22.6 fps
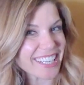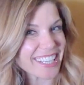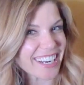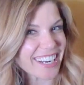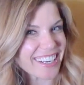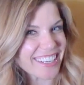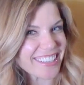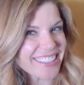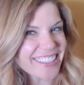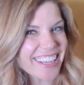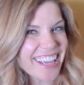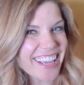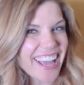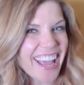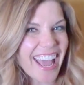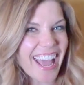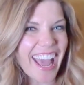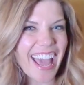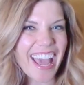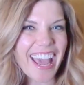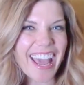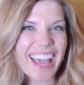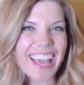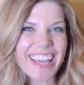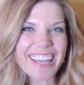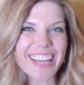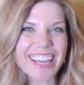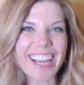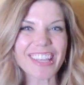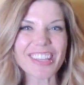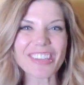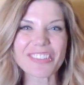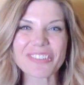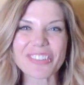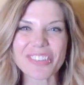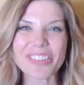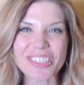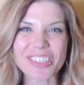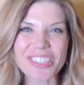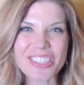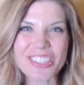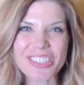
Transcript: iron, and I look forward